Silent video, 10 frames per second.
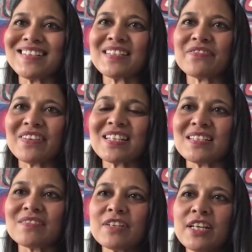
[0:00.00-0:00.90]
is
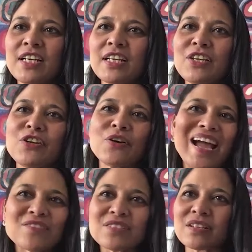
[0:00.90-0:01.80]
effective.
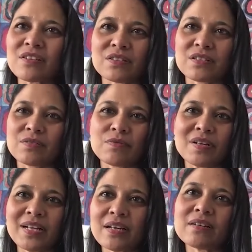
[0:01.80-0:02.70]
Housing costs are
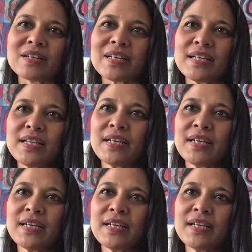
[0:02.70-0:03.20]
really high.